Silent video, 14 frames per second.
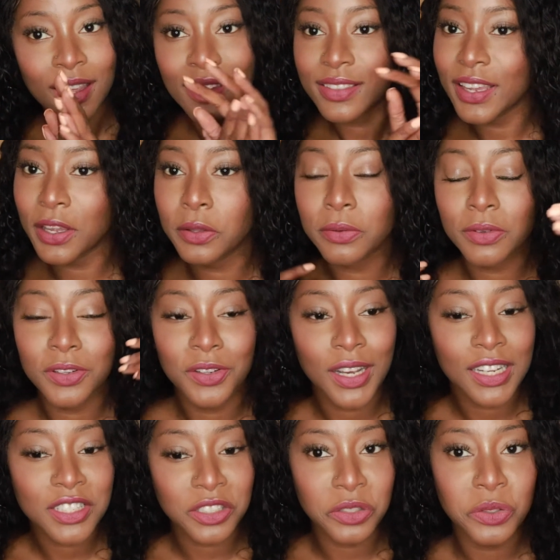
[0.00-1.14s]
then you
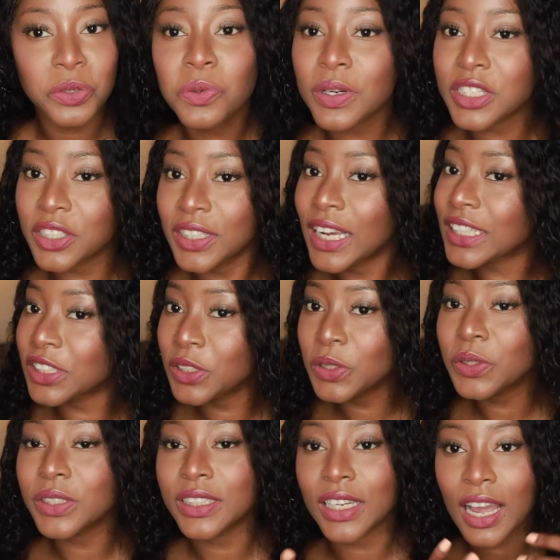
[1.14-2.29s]
got to do what you got to
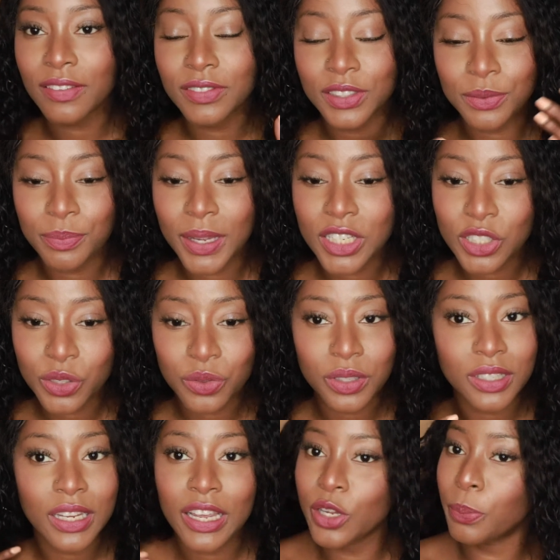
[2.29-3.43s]
do. You have to make sure
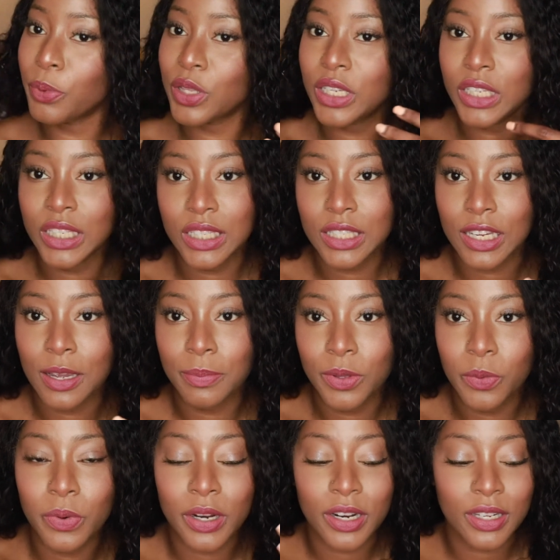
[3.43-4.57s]
that you put in the time, the
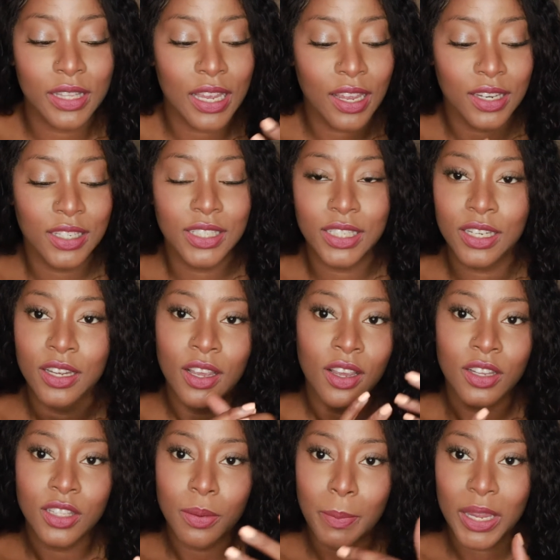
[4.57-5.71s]
work, the energy
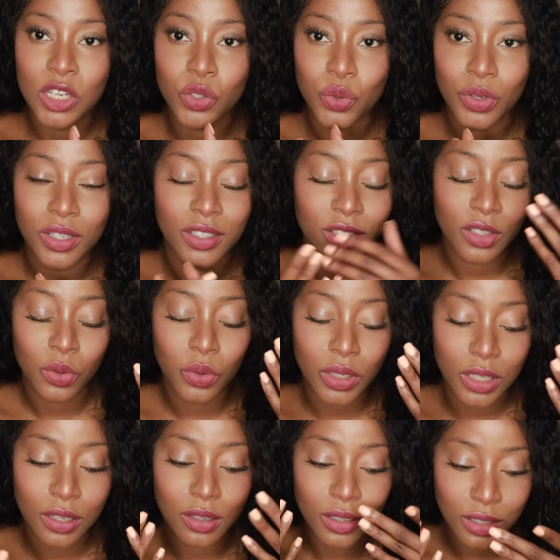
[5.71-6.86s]
to make sure, you know,
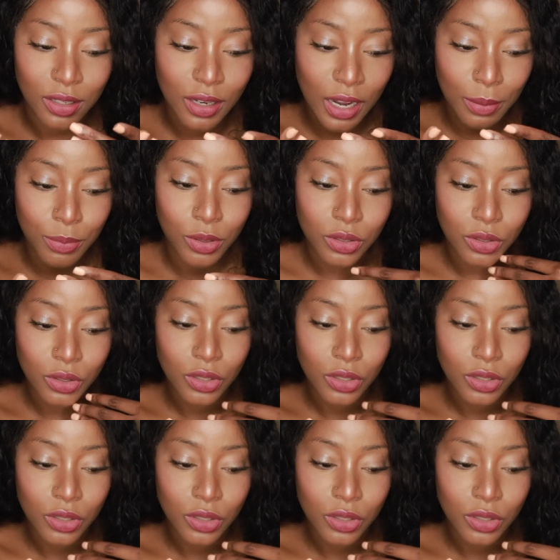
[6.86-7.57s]
your eyebrows look